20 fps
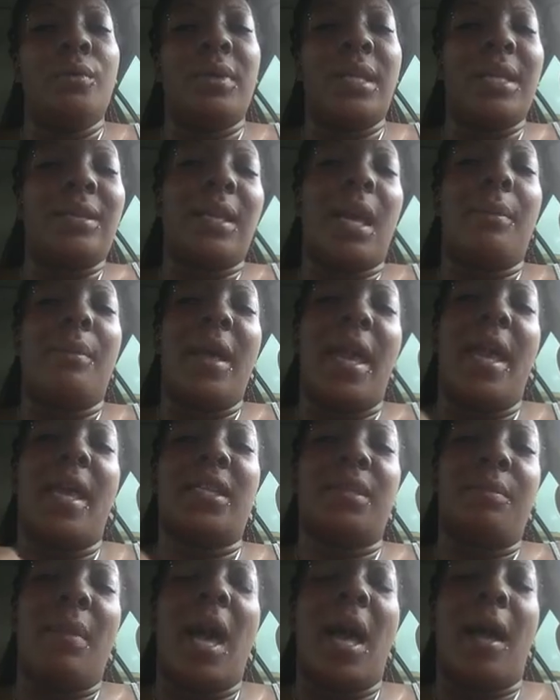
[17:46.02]
as I
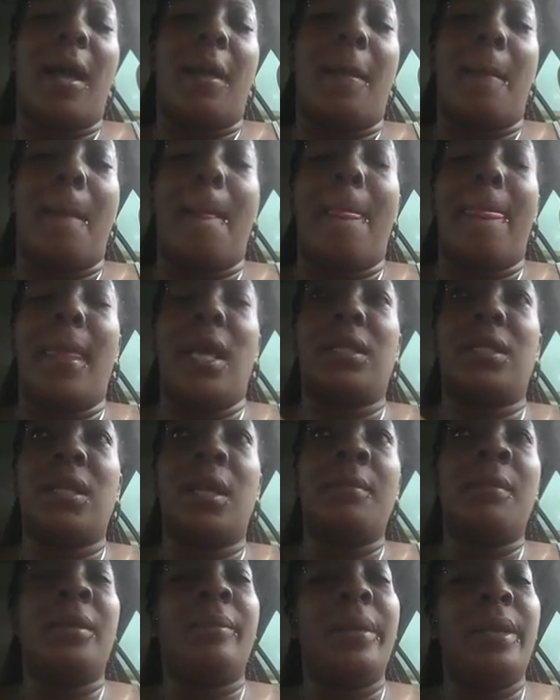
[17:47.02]
pass by,
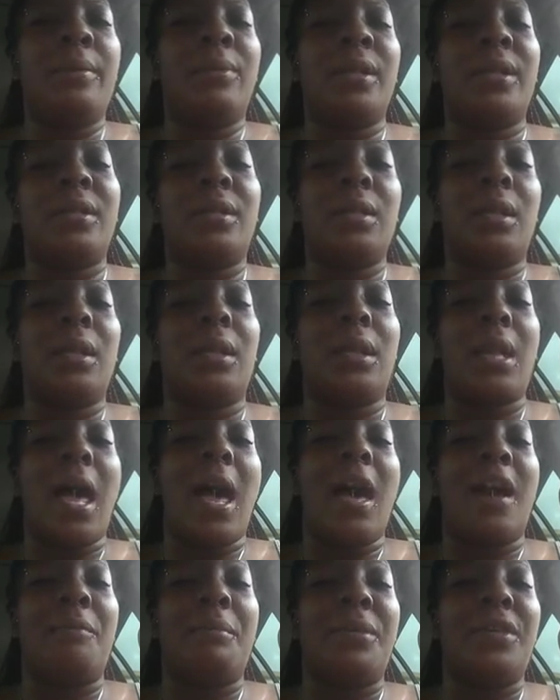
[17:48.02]
some of the people are still
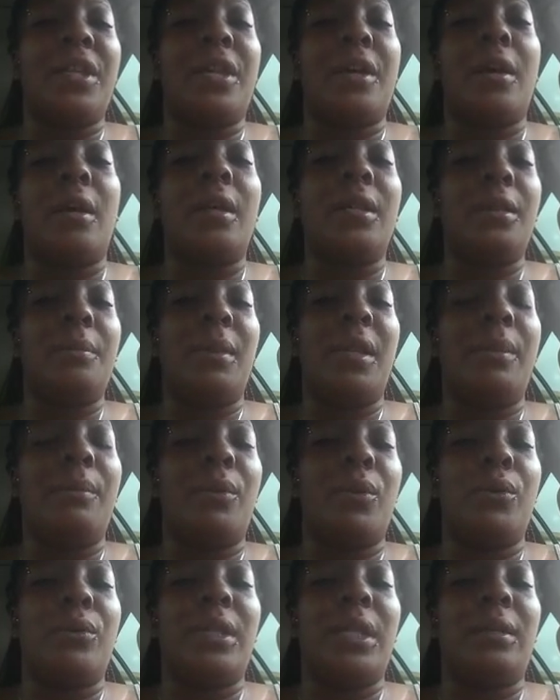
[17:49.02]
alive, but there are other
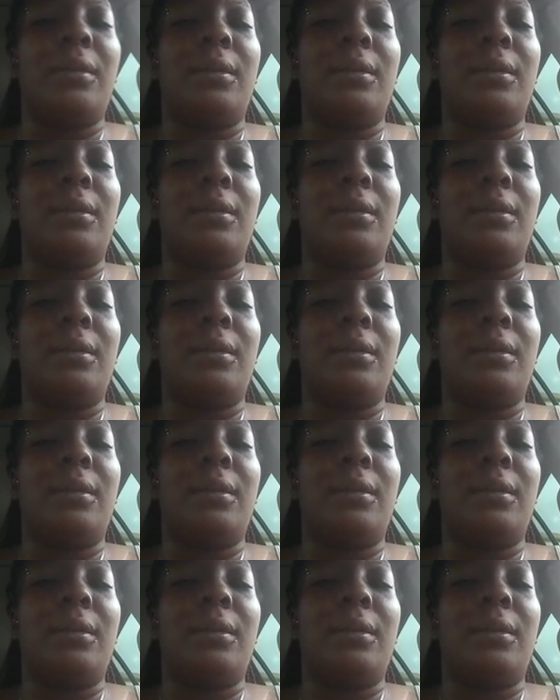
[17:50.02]
people that